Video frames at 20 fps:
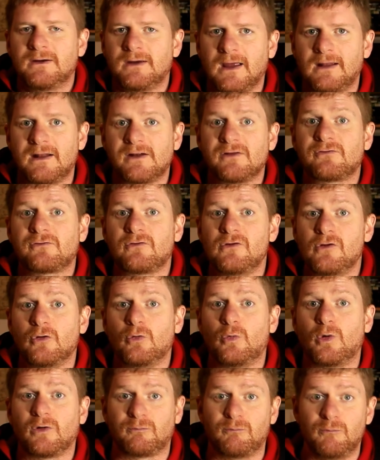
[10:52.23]
and let us
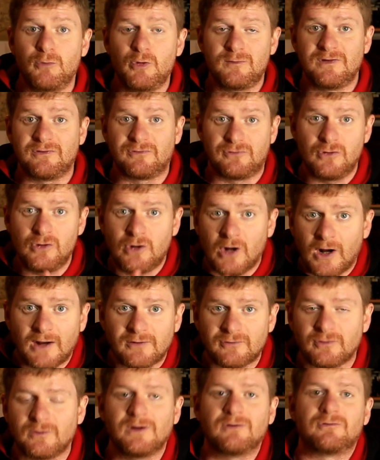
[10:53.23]
know what movies you
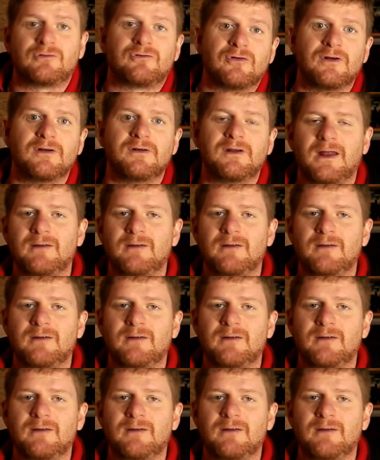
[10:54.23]
guys are interested in,